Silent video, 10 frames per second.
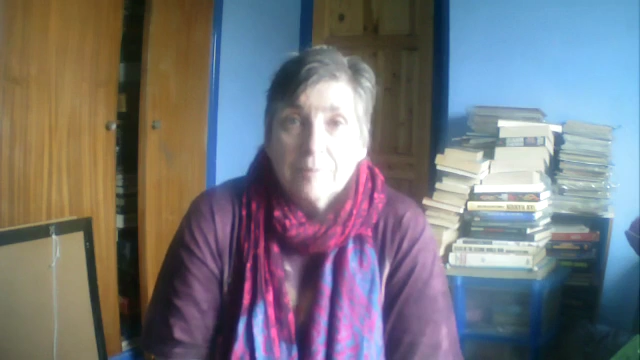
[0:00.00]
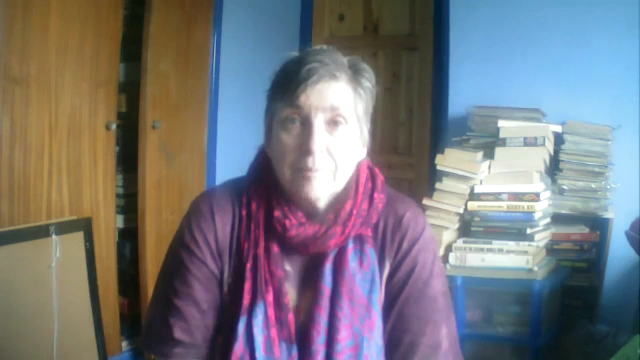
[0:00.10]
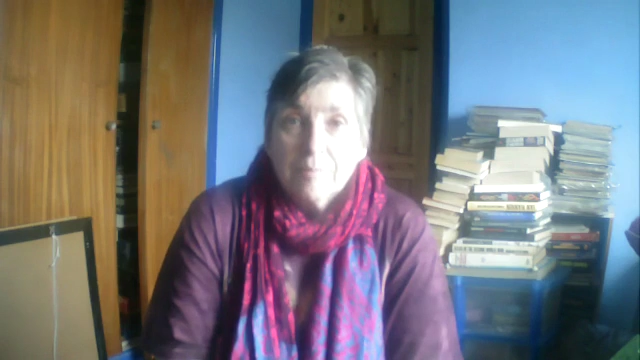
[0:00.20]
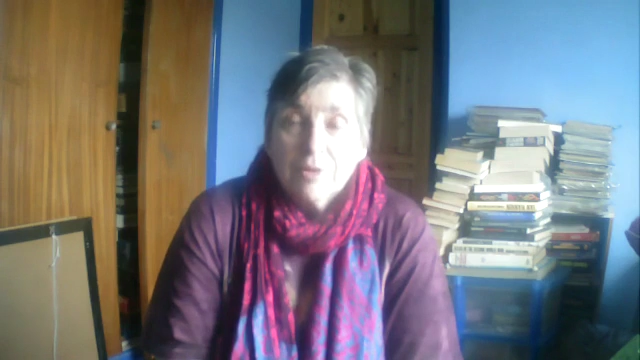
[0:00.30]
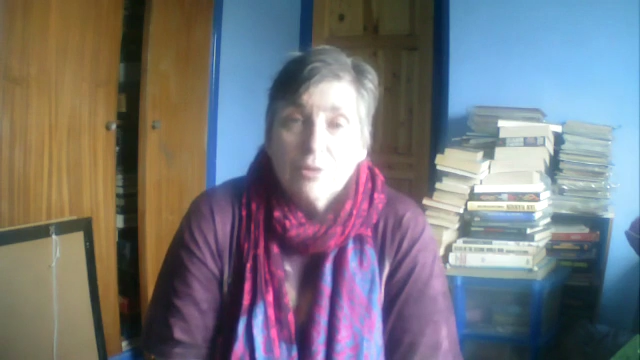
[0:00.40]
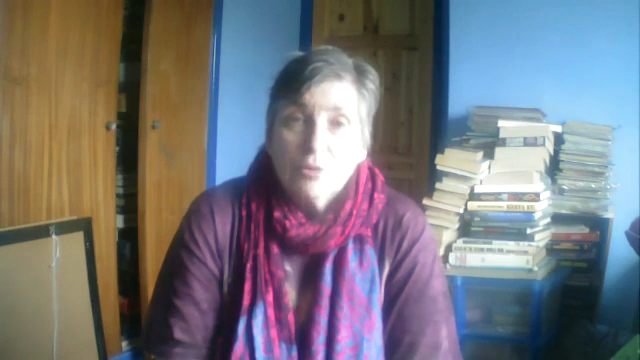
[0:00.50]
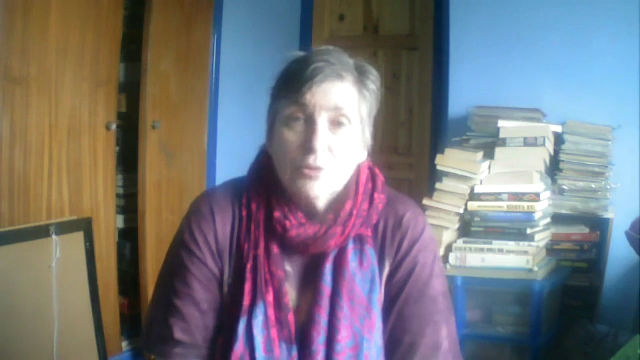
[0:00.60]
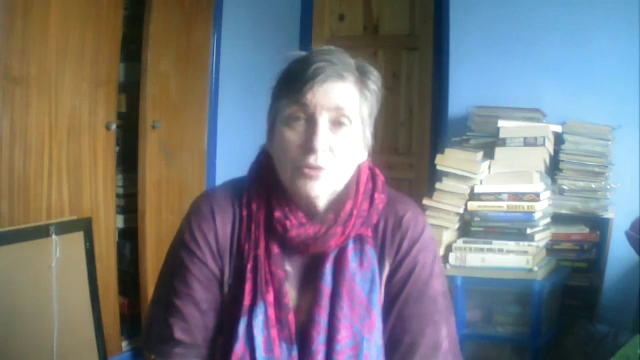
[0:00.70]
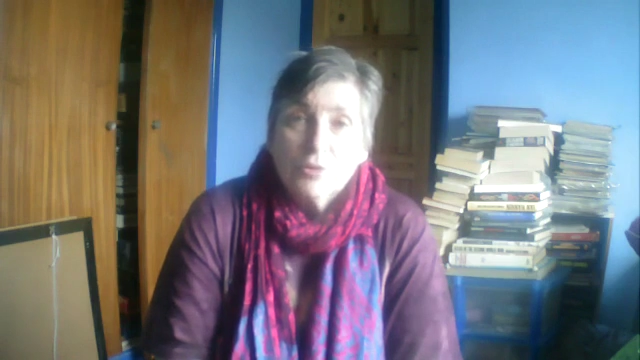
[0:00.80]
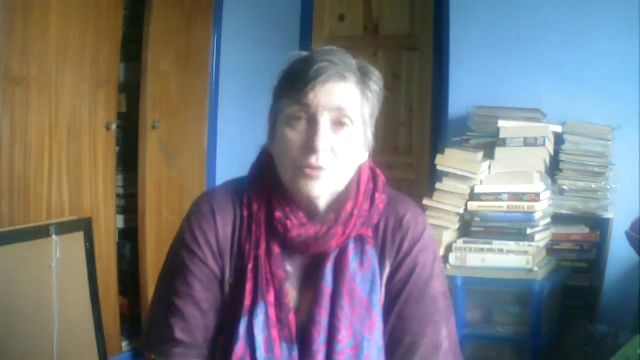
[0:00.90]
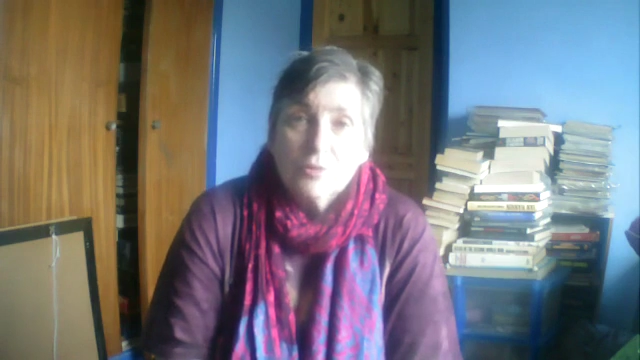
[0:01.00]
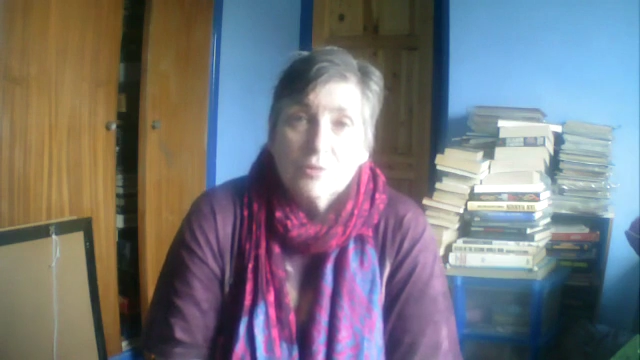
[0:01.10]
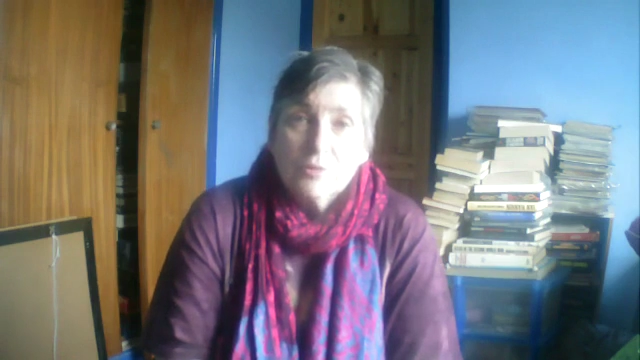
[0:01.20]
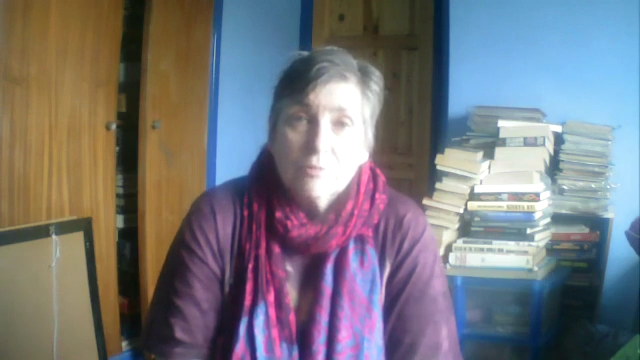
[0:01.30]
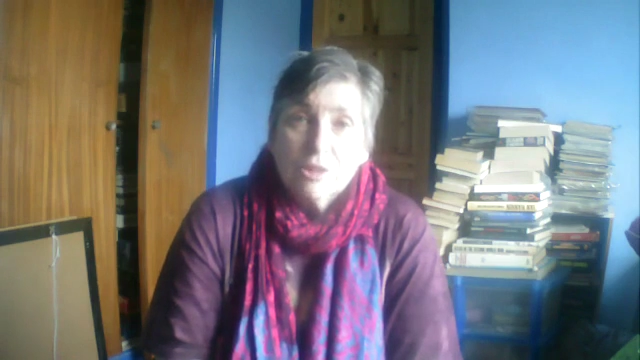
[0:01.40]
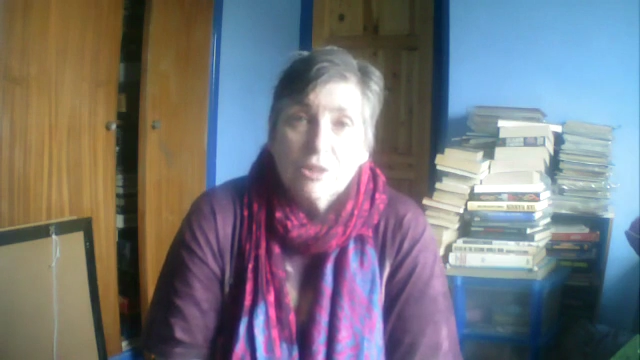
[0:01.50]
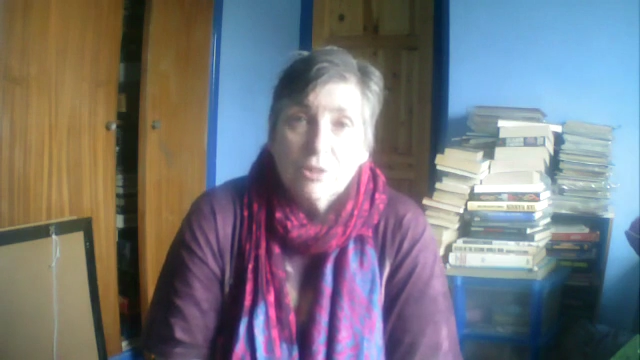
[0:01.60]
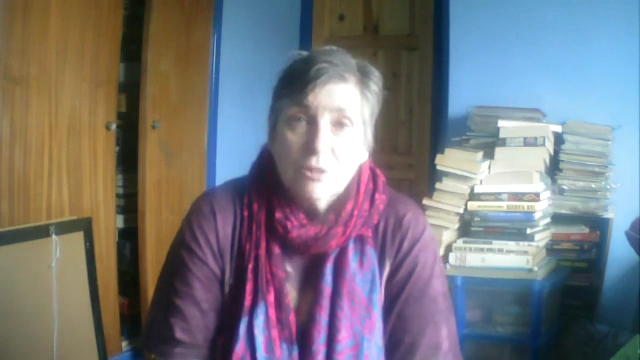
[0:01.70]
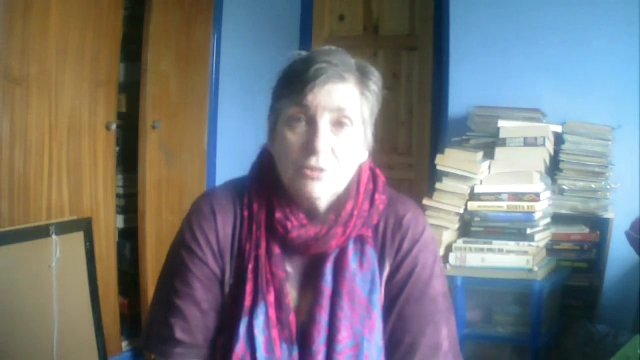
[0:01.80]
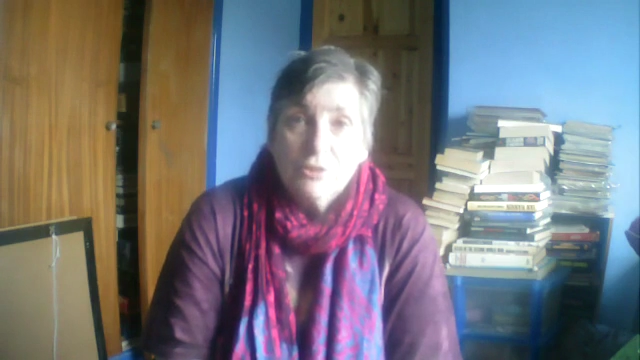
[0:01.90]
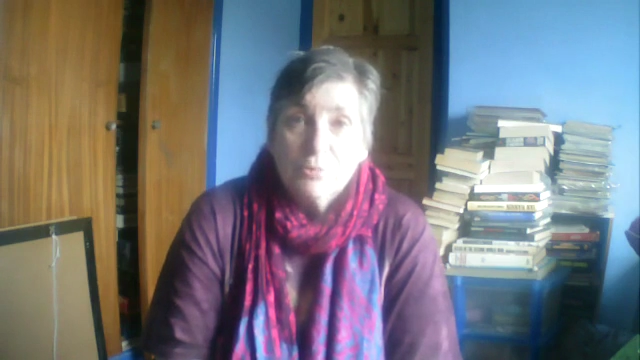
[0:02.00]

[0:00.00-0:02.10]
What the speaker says: Because when you notice